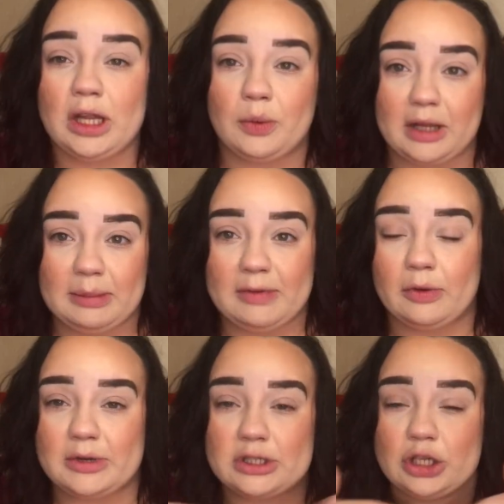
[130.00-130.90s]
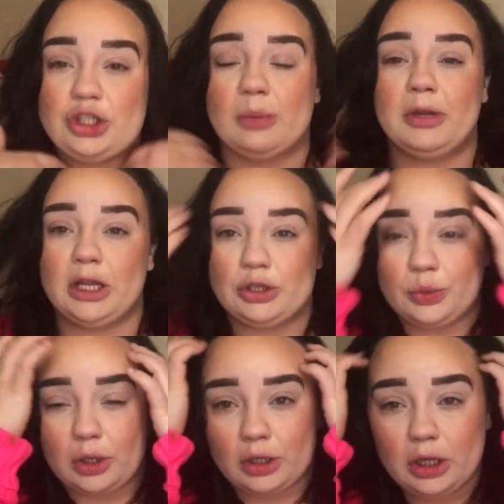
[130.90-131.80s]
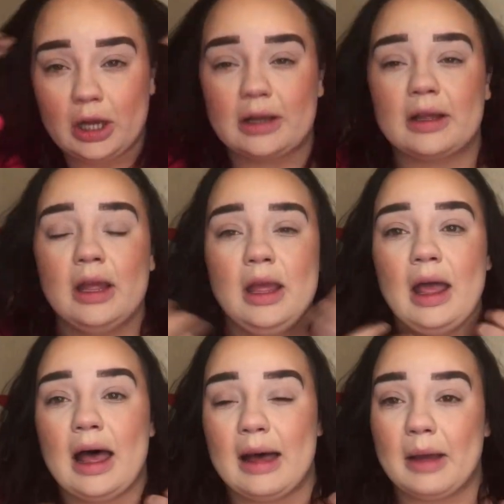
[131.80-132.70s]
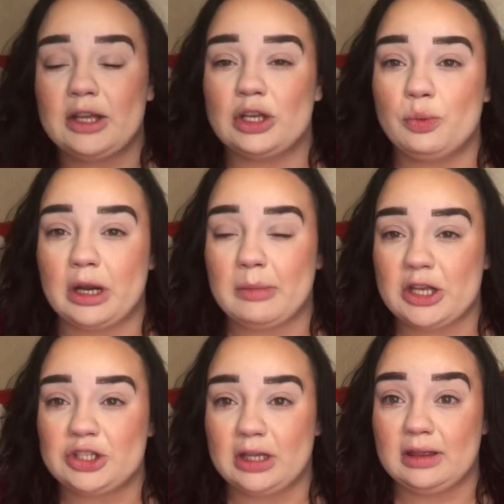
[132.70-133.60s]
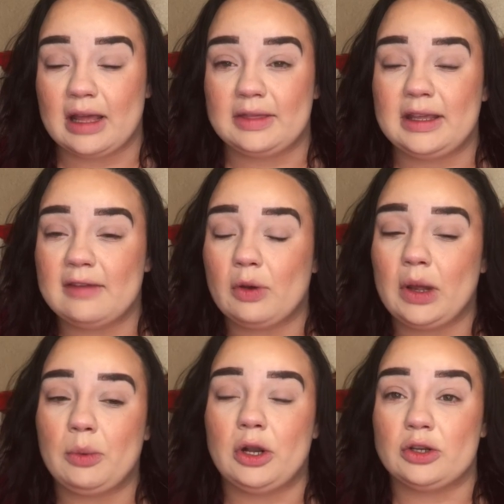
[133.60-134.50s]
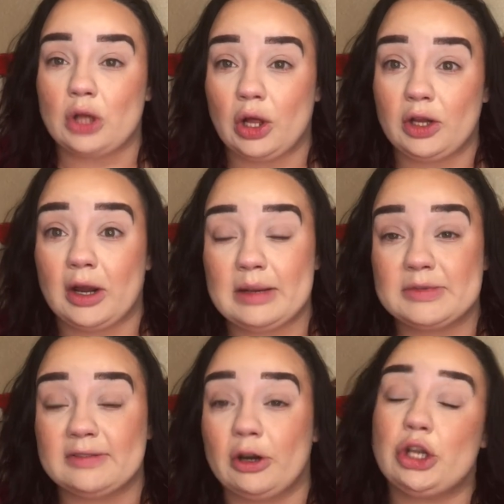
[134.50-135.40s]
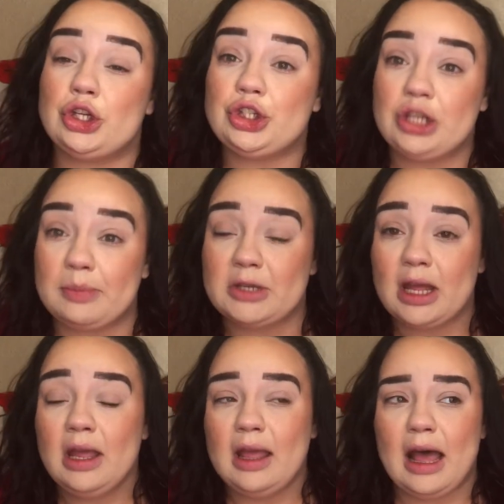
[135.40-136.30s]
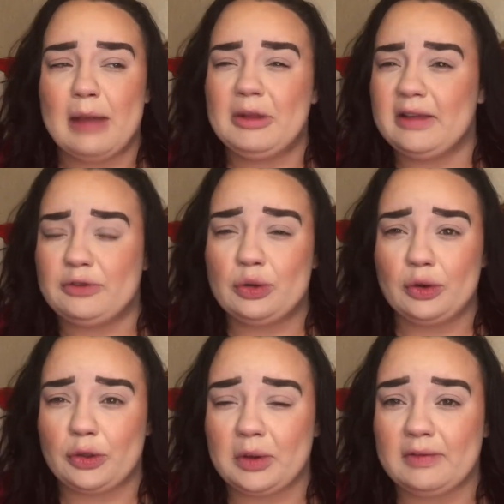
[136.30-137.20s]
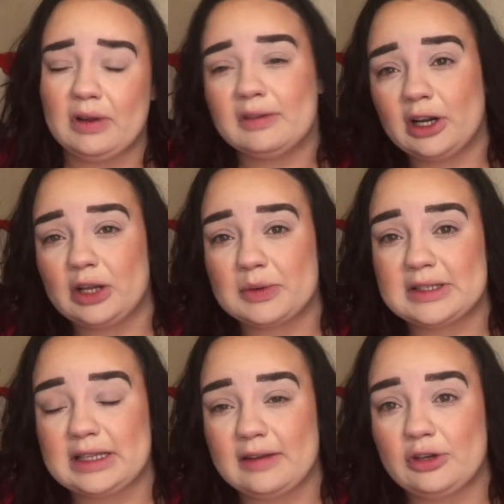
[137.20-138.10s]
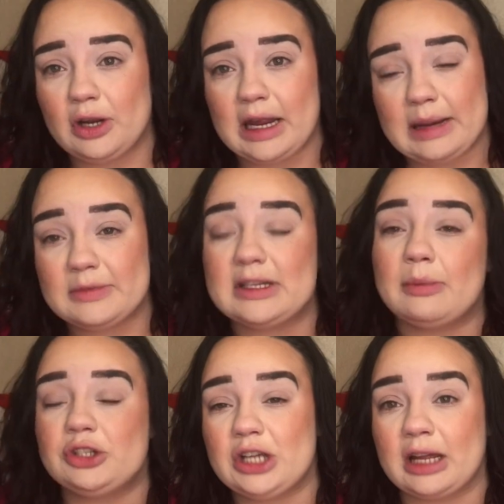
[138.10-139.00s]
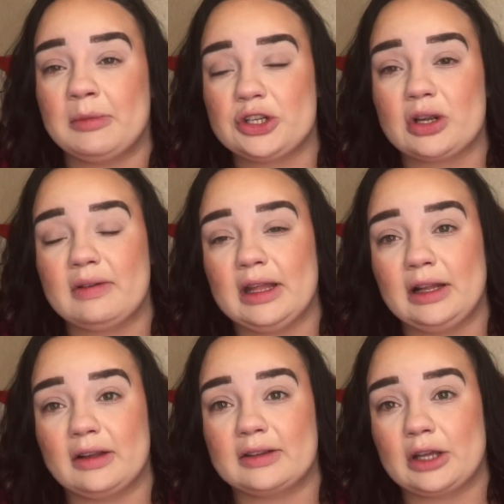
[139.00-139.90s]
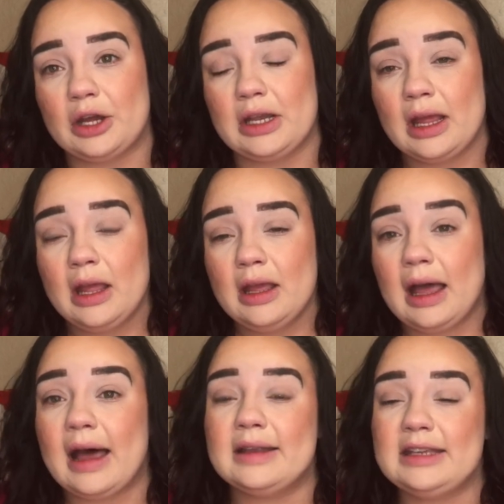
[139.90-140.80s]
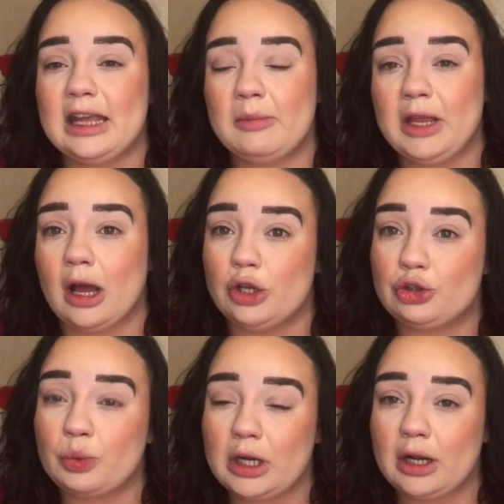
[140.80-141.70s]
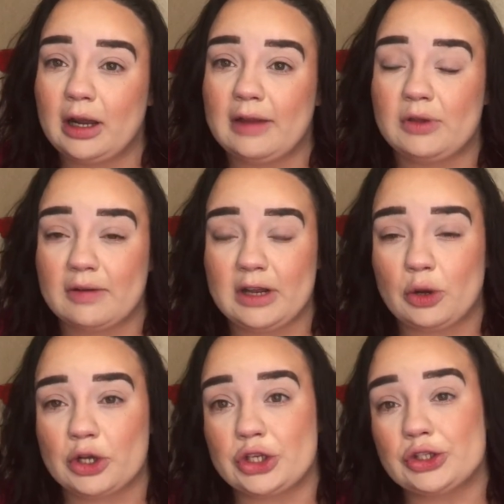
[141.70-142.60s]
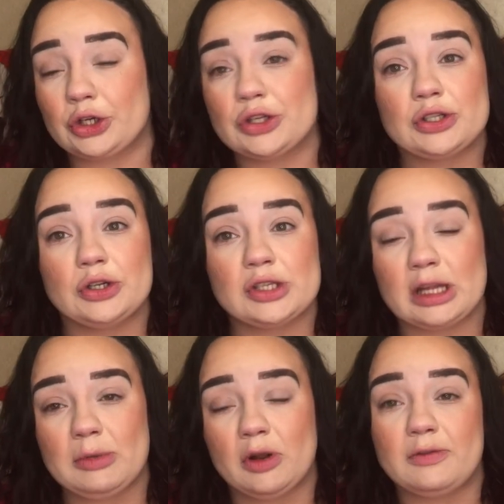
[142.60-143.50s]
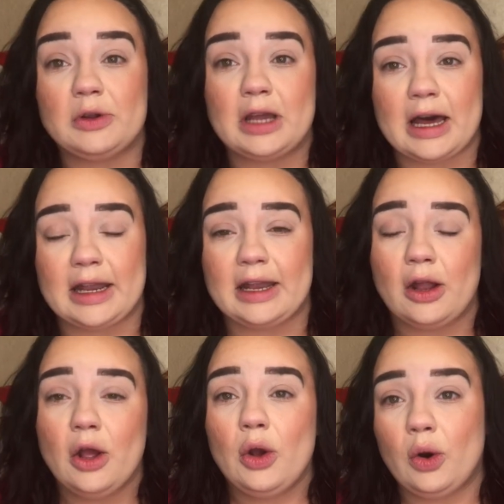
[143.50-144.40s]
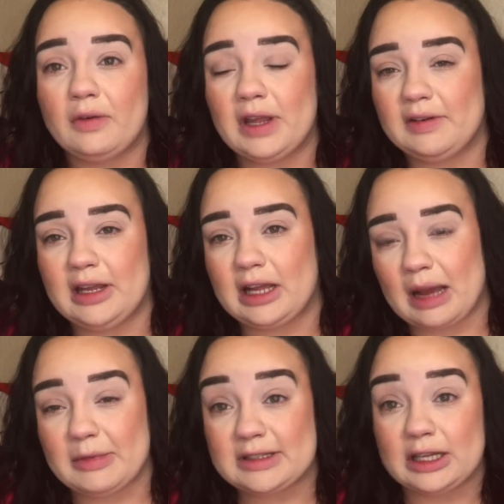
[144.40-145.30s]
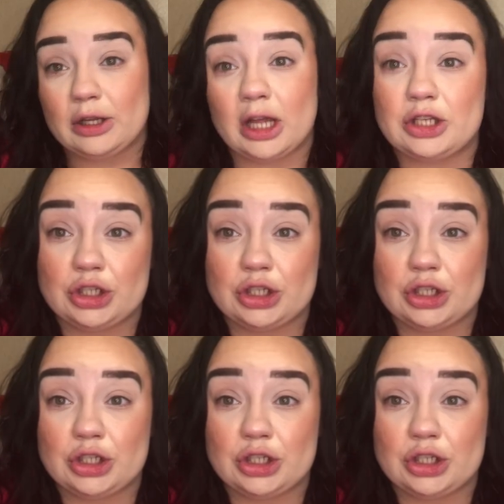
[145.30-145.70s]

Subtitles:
quickly before we start jumping into our look, I did want to mention that the giveaway winners, all your items have already shipped. I believe 2 or 3 of you have already received your items. Double check, make sure everything looks good. DM me on Twitter if you have any questions or concerns. Let me know if you got it or if you have any comments that you like to